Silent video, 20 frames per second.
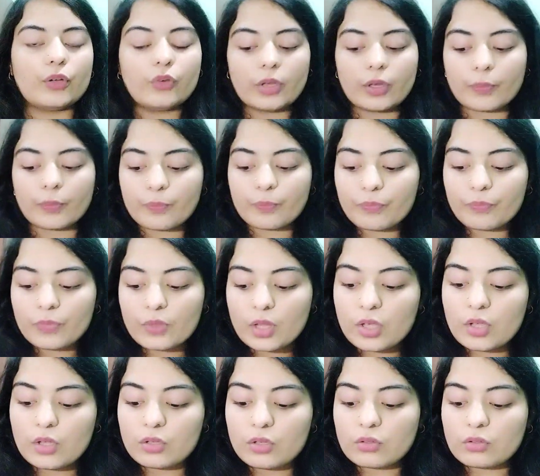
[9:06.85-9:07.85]
Okay,
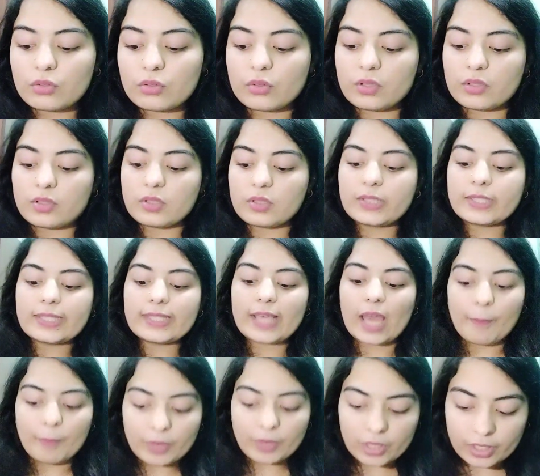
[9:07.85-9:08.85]
so this is
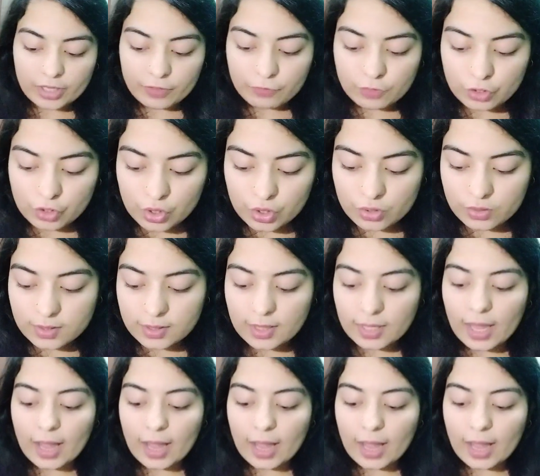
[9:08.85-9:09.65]
capital deficiency.